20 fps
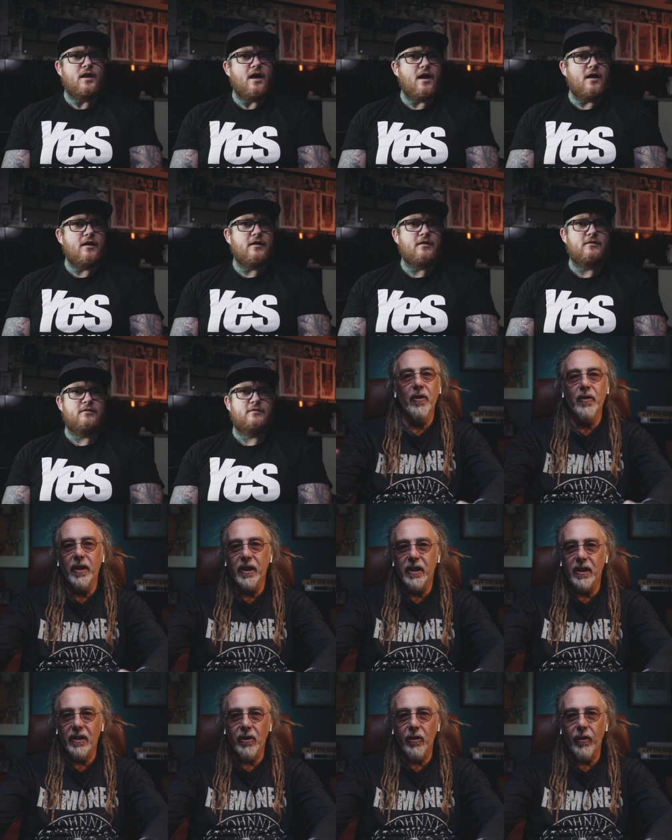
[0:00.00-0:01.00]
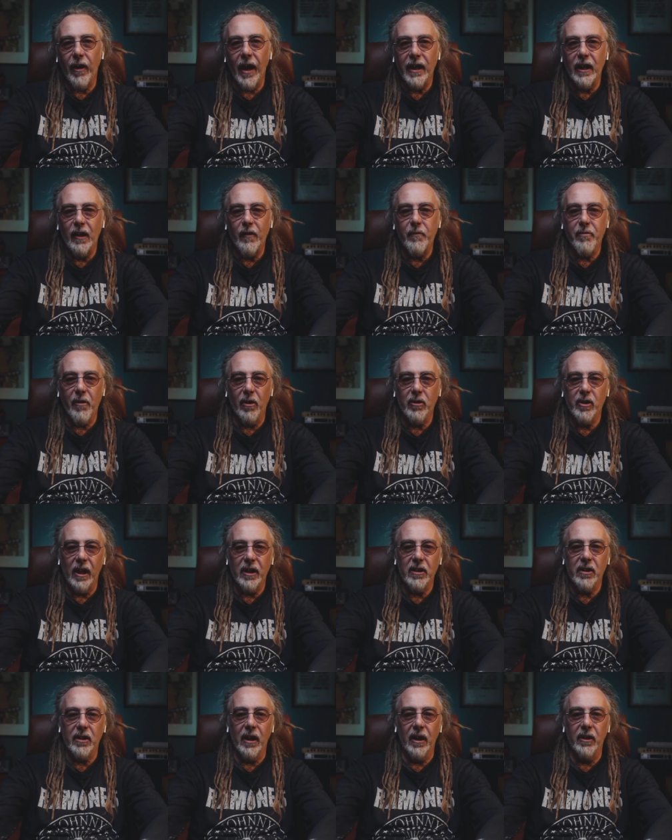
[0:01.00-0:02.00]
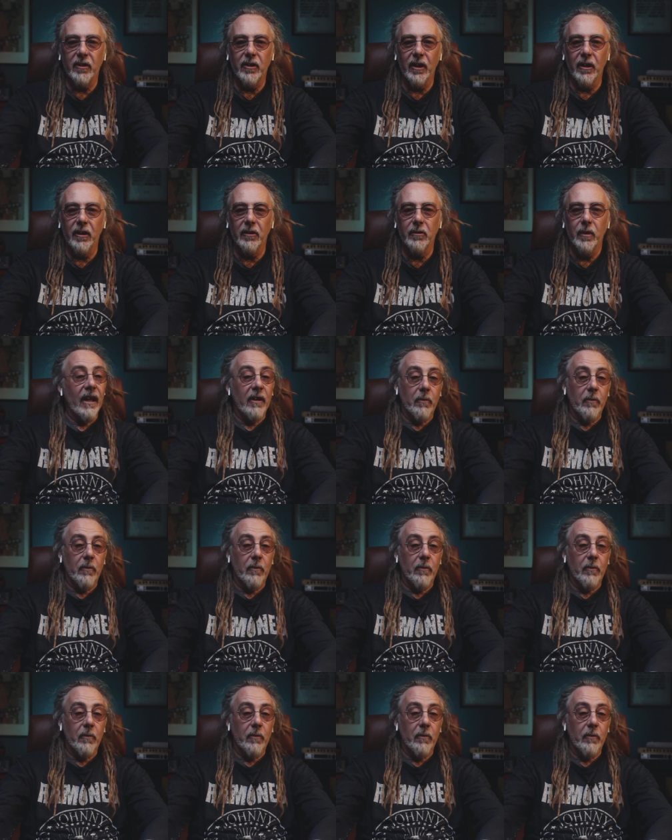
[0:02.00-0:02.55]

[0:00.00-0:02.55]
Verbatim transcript: the other creative projects that I do.